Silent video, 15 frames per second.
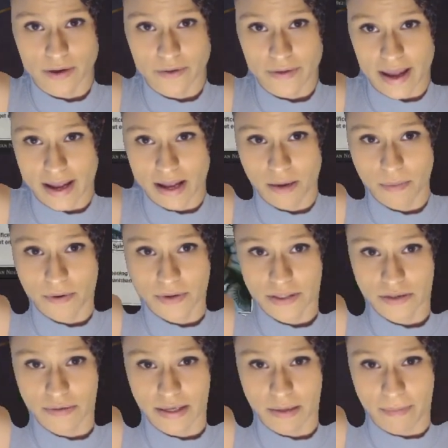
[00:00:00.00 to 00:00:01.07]
Okay, an opponent's
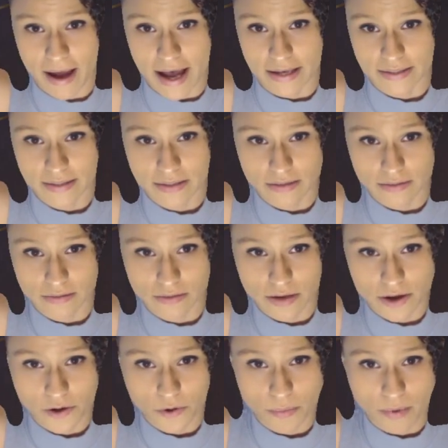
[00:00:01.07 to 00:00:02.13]
going to pass.
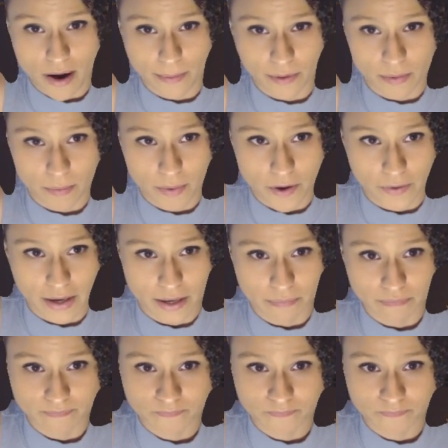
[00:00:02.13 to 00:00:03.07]
No problem, opponent.